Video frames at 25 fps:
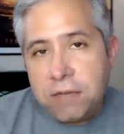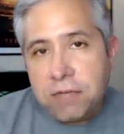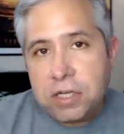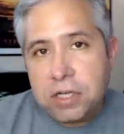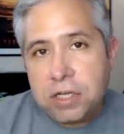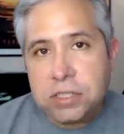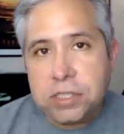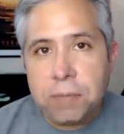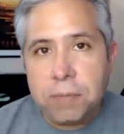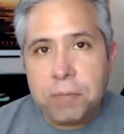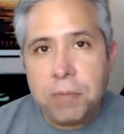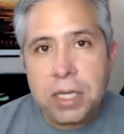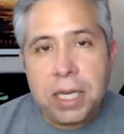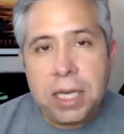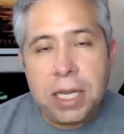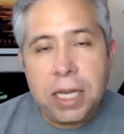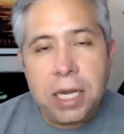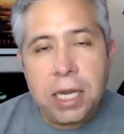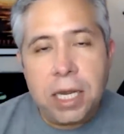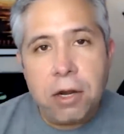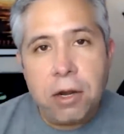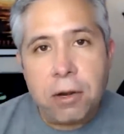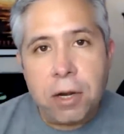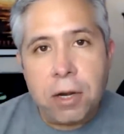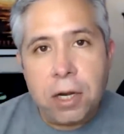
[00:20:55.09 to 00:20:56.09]
there's something
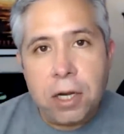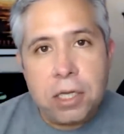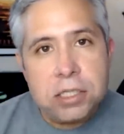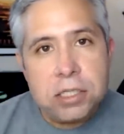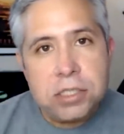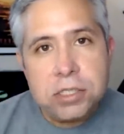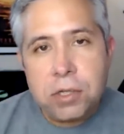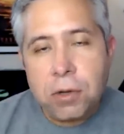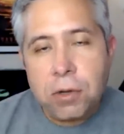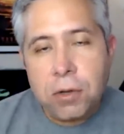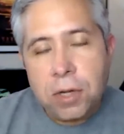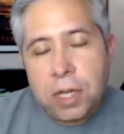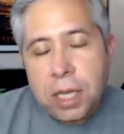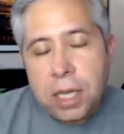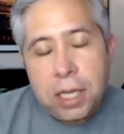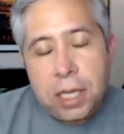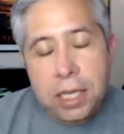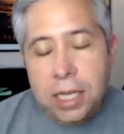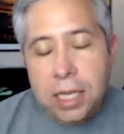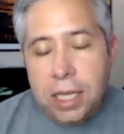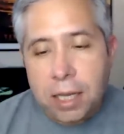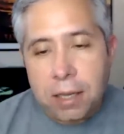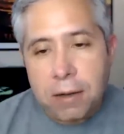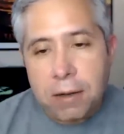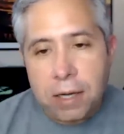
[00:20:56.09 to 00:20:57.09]
here. So yeah,
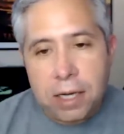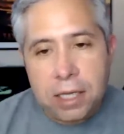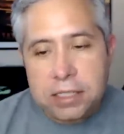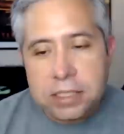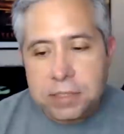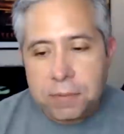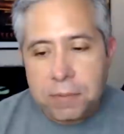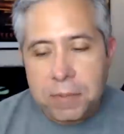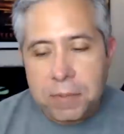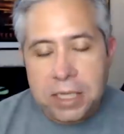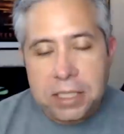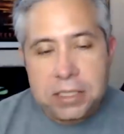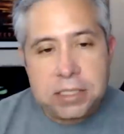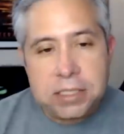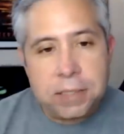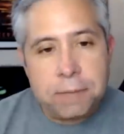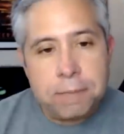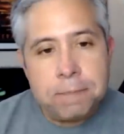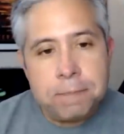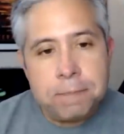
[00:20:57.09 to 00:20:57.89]
yeah it's, it's a, amazing.